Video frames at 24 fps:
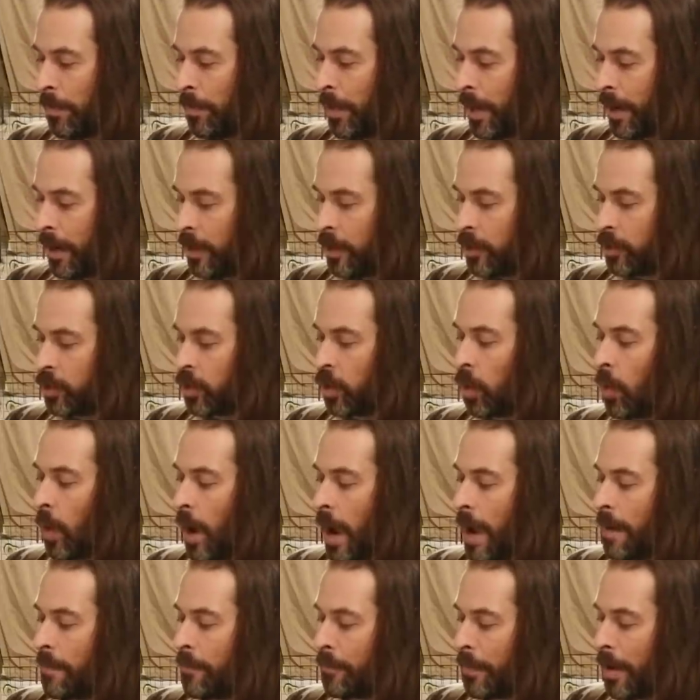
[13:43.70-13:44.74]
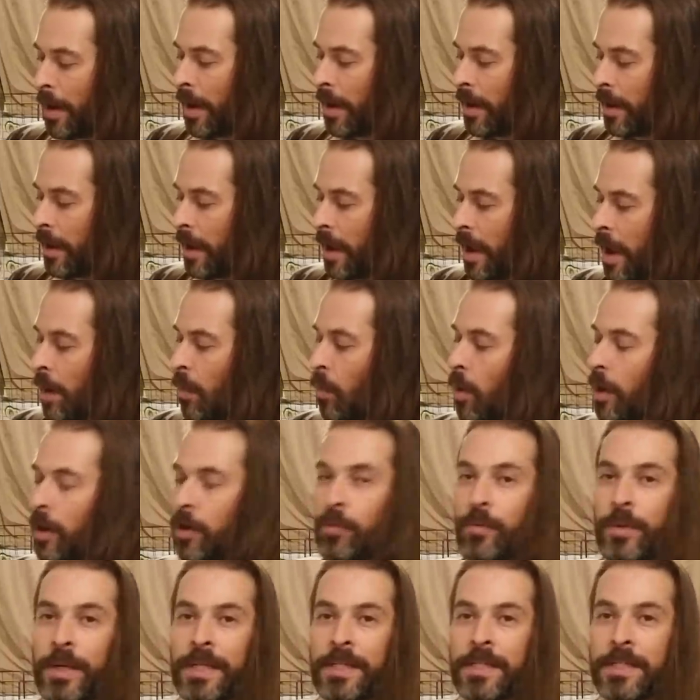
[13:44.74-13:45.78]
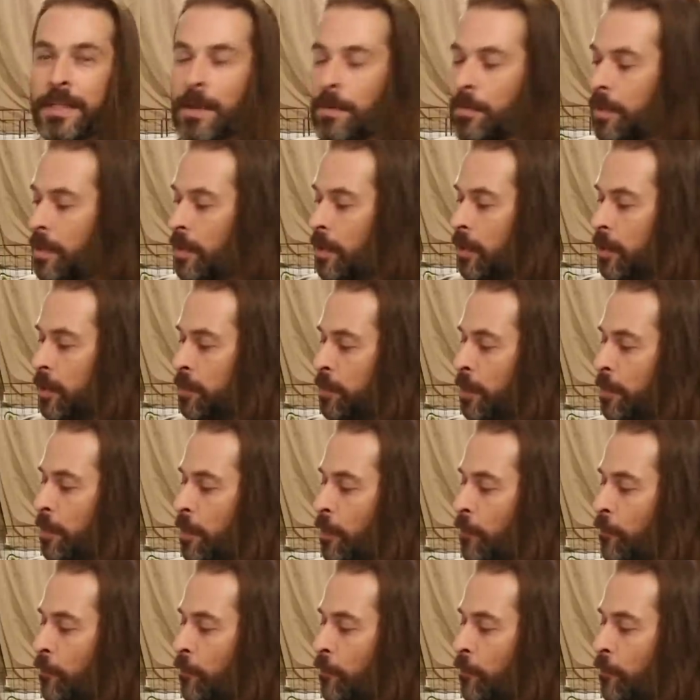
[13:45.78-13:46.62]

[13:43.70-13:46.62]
But so I want to read some of those. But